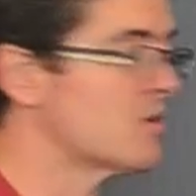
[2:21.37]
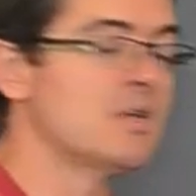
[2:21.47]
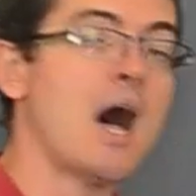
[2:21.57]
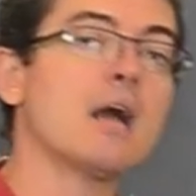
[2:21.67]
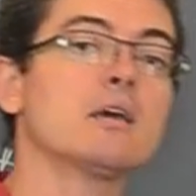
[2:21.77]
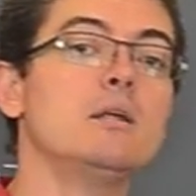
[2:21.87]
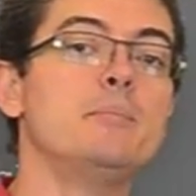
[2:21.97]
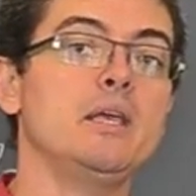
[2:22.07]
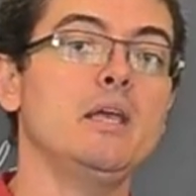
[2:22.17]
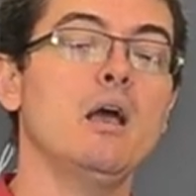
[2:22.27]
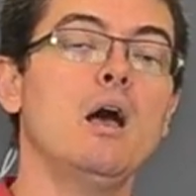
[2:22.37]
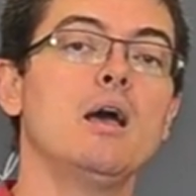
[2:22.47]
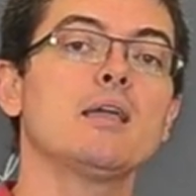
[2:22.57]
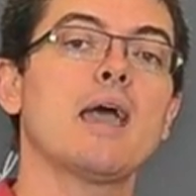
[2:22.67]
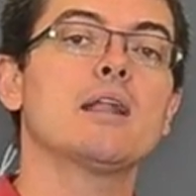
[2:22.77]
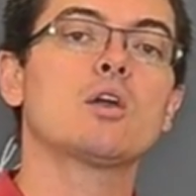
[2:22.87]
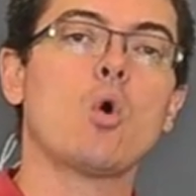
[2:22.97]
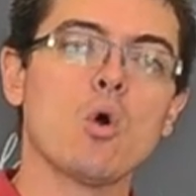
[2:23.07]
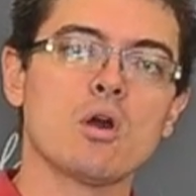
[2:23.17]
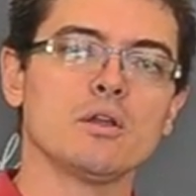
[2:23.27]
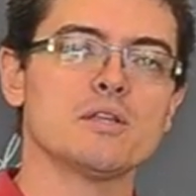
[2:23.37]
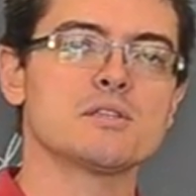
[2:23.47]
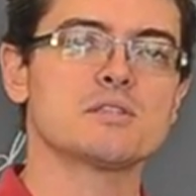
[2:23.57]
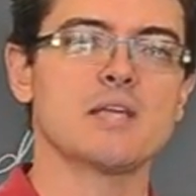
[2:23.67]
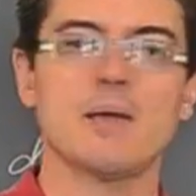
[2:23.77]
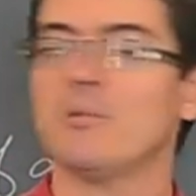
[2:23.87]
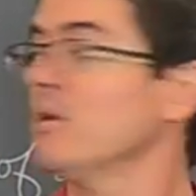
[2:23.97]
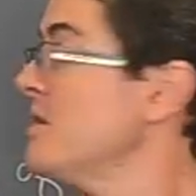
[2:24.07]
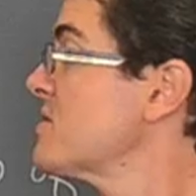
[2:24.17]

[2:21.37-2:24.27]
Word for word: are not going to be categorical in this example.